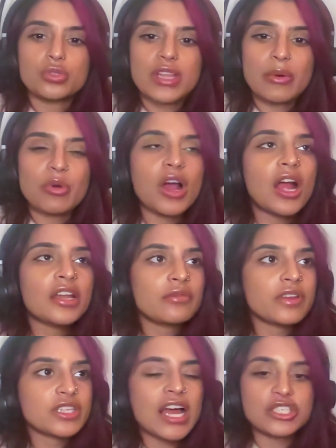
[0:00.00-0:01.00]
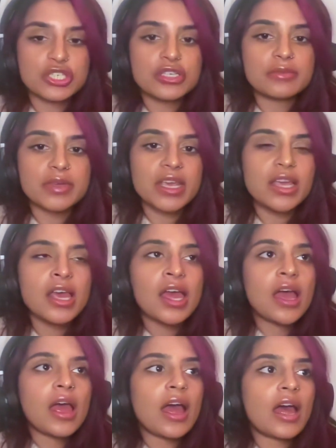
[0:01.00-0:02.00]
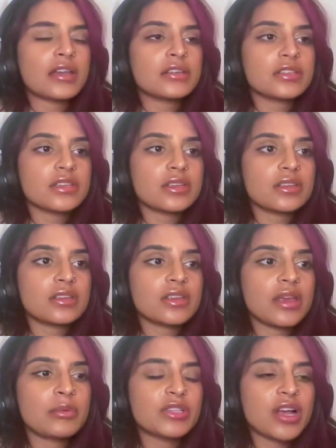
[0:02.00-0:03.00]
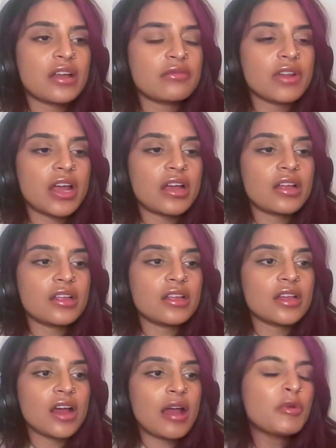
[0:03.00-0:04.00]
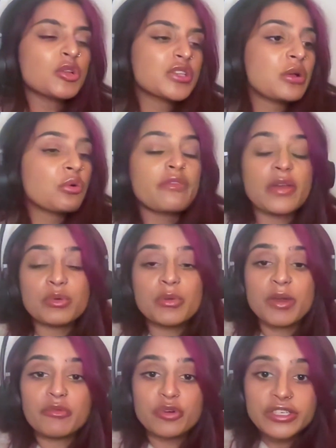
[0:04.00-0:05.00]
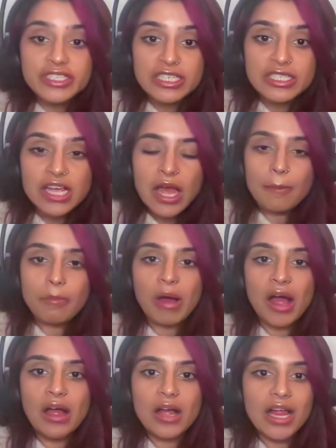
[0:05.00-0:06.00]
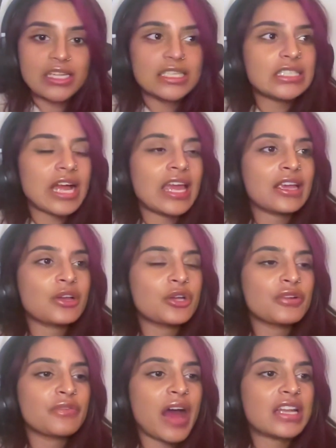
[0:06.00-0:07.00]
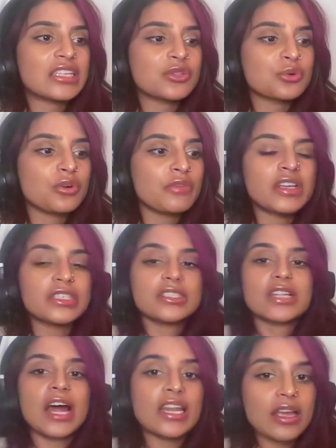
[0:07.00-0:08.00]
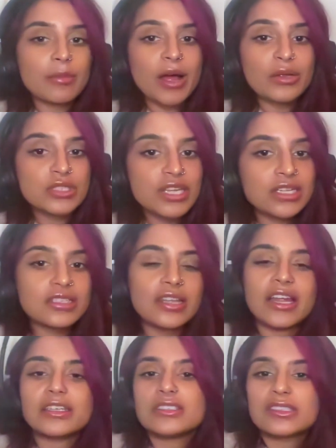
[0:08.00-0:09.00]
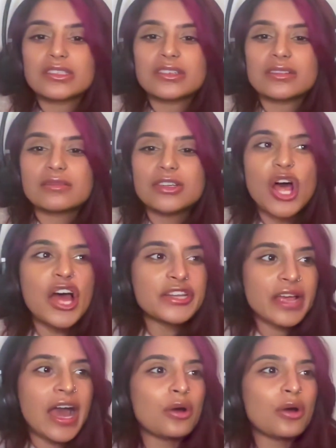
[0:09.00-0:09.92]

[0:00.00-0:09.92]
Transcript: that were kind of attached to me. And it was kind of like, I'm not saying all of it would have been avoided, but at least I could have had a sort of understanding about it and learn how